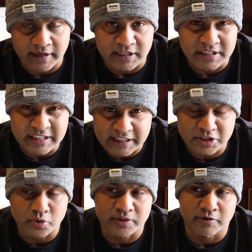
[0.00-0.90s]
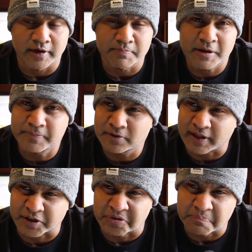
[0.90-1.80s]
I can connect you with the right people.
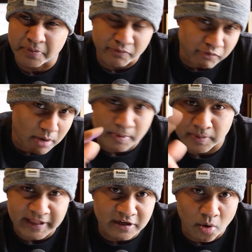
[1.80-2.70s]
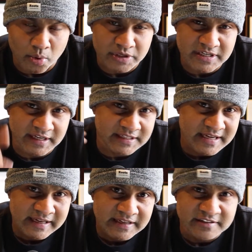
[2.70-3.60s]
I could probably coordinate
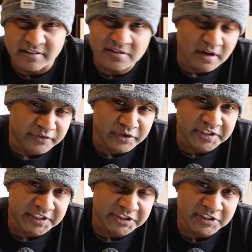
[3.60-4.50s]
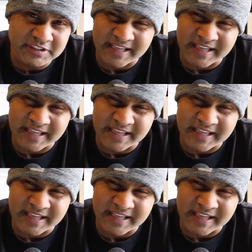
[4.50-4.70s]
discovery sessions.